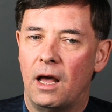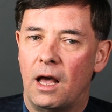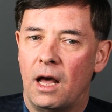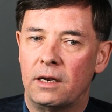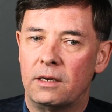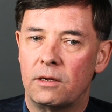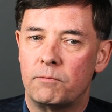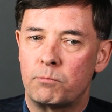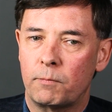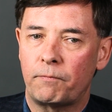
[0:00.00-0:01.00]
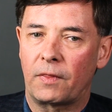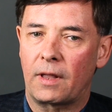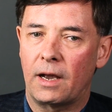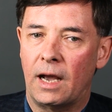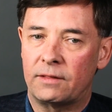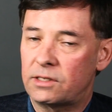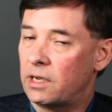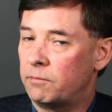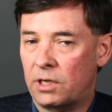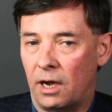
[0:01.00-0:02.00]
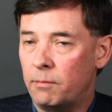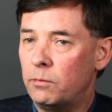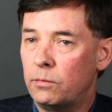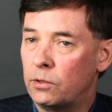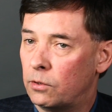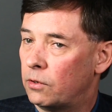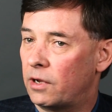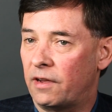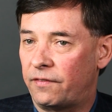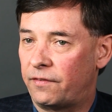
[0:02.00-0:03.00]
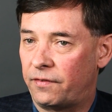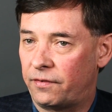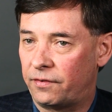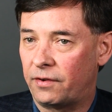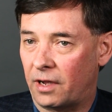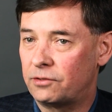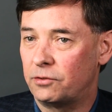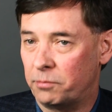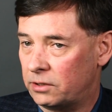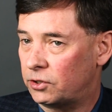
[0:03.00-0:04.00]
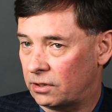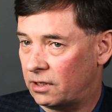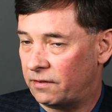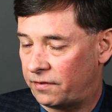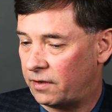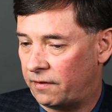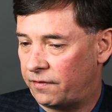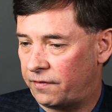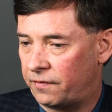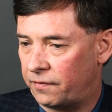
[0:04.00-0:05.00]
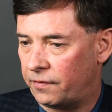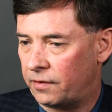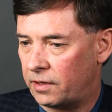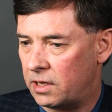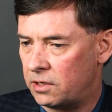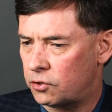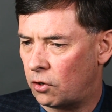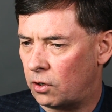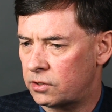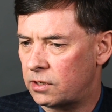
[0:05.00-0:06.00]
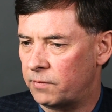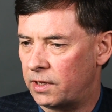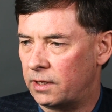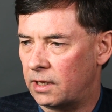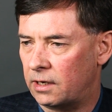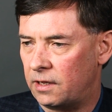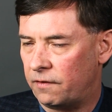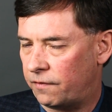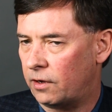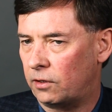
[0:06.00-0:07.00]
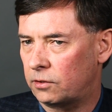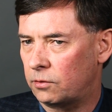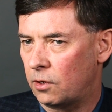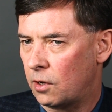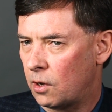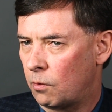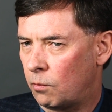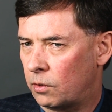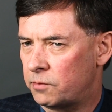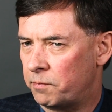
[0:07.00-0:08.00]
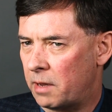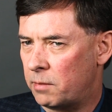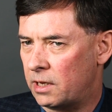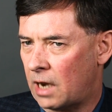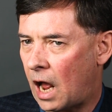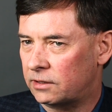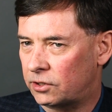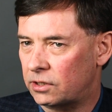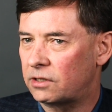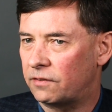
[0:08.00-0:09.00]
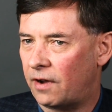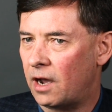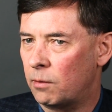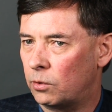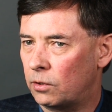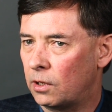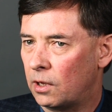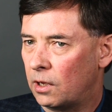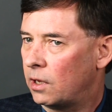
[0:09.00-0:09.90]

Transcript: And at the same time, if, as you mentioned, if he saw something that he felt was maybe not justifiable,